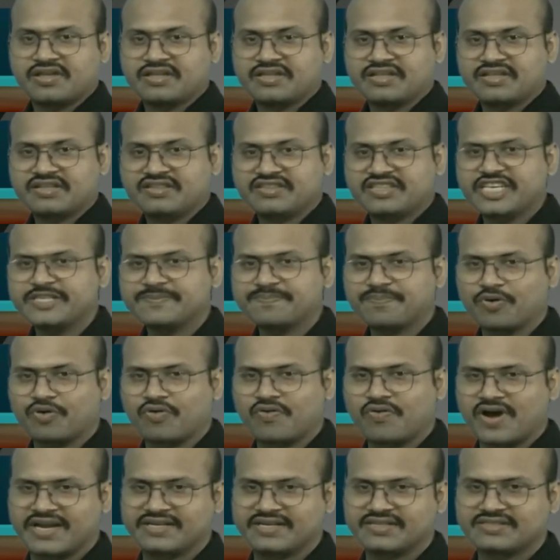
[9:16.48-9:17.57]
This
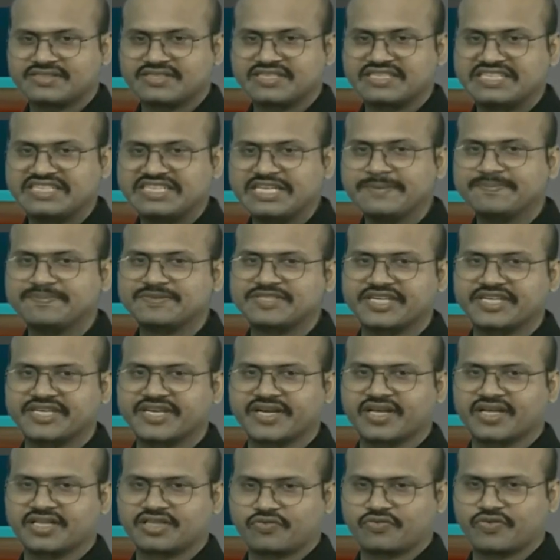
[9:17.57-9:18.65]
provides deep-seated
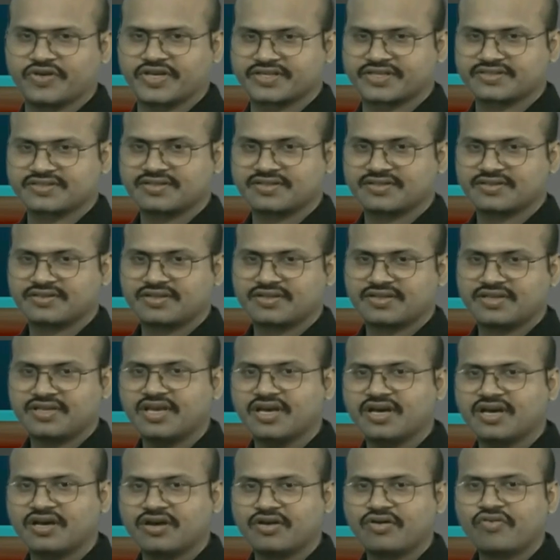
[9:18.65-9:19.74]
earthquakes.
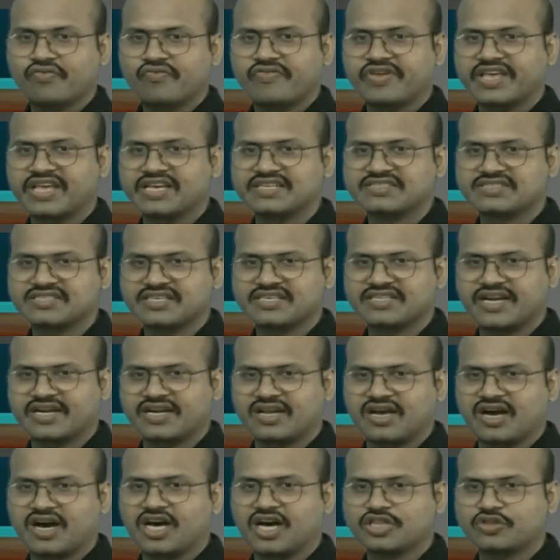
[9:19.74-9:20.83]
Here we can see that
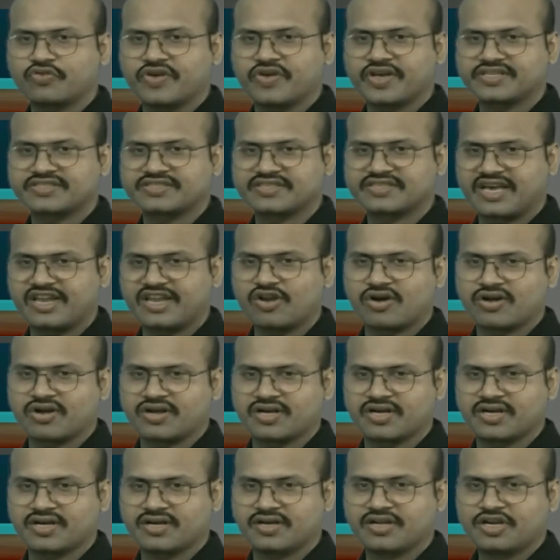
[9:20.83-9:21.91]
earthquakes can
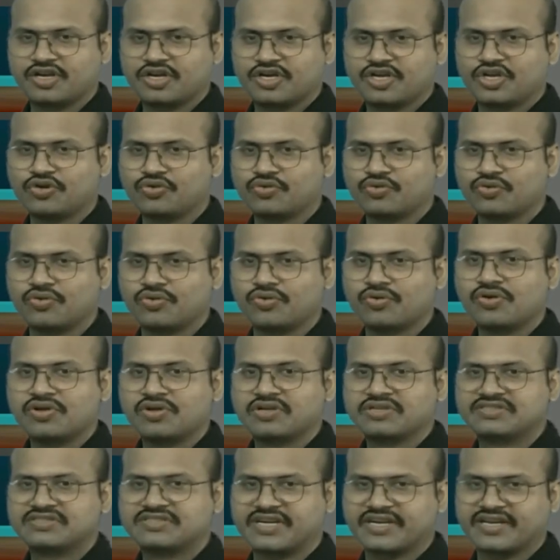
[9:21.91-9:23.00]
occur due to
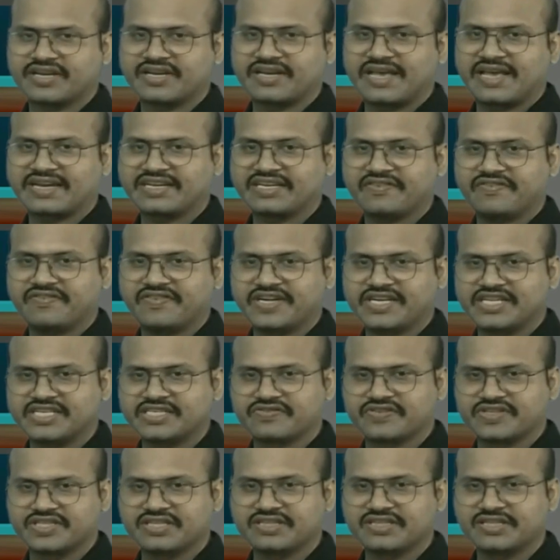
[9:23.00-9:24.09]
certain activities
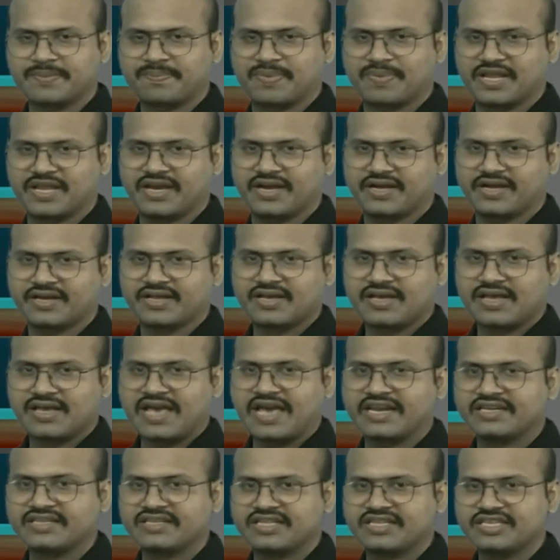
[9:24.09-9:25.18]
within the plate,
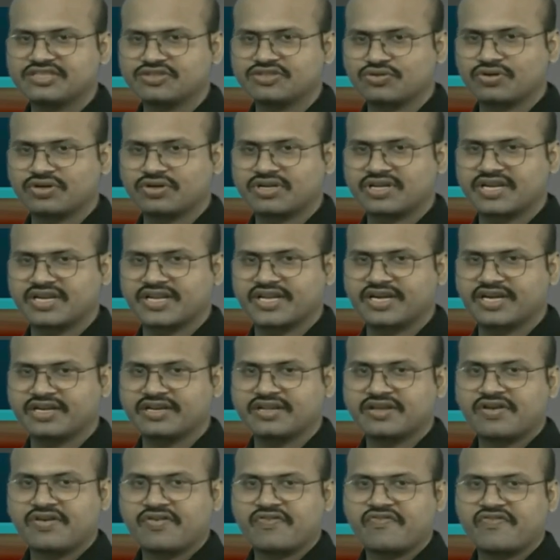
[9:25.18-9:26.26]
and this could create
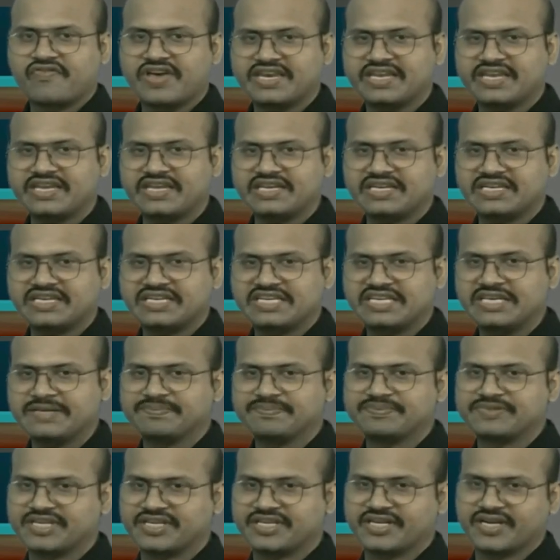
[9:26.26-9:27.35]
very
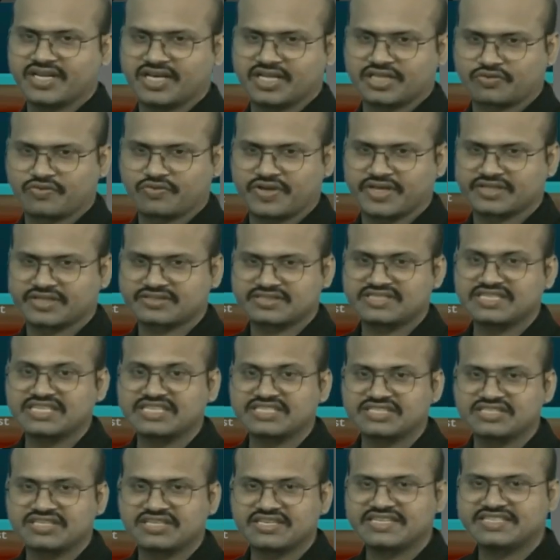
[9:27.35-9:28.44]
deep-seated earthquakes.
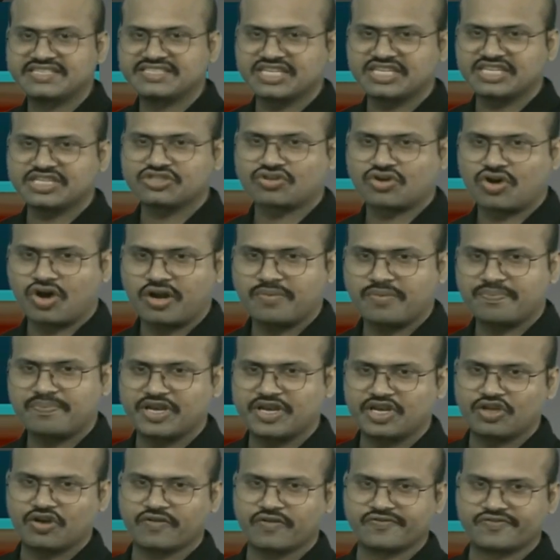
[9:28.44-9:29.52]
This region is called
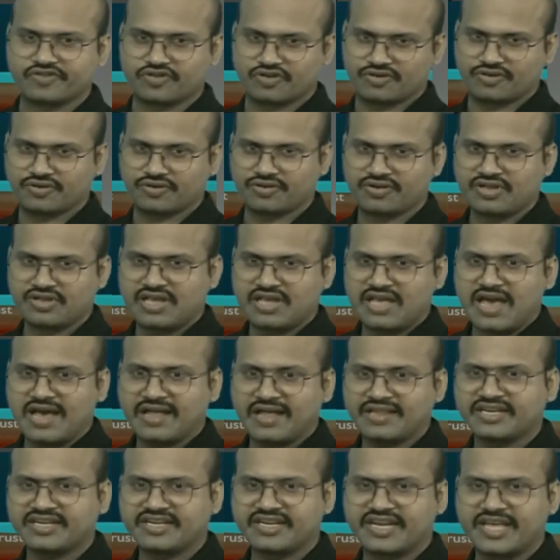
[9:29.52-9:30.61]
Benioff zone, and
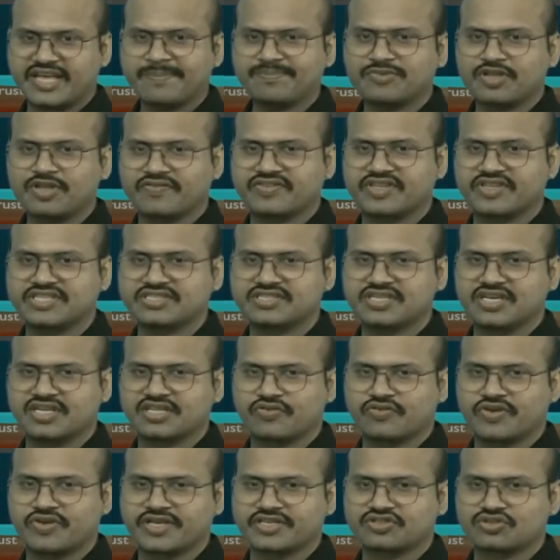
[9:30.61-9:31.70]
the depth of these
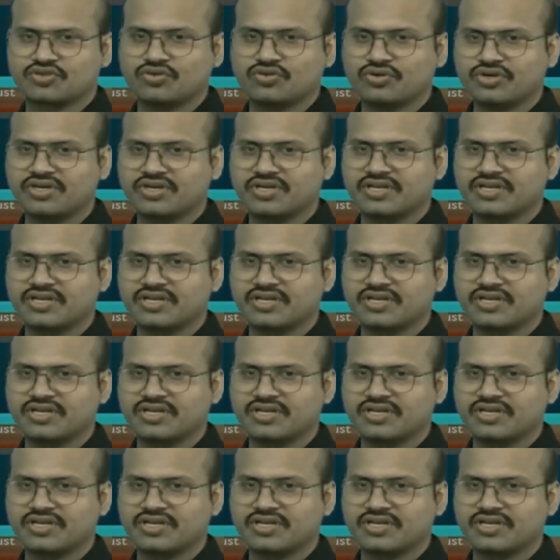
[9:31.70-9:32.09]
earthquakes could